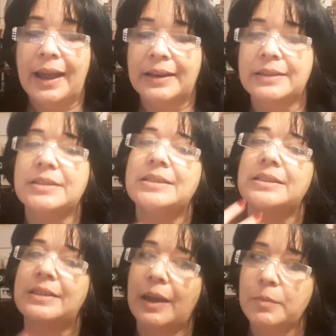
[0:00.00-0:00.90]
And then to
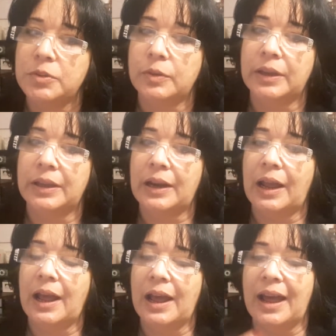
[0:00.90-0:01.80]
see them doing
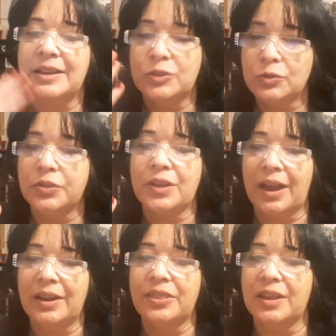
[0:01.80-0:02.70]
it, I do
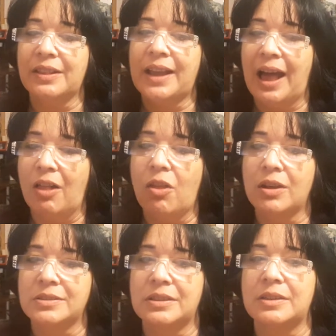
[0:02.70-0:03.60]
kind of think like, how
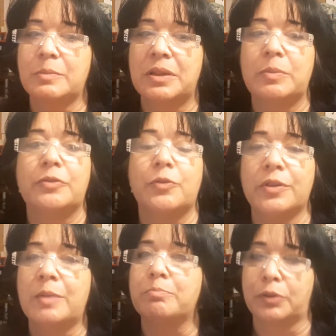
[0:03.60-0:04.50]
long is it going to be
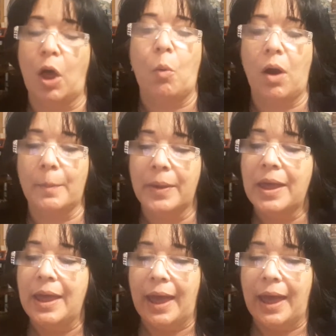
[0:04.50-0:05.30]
before they blow up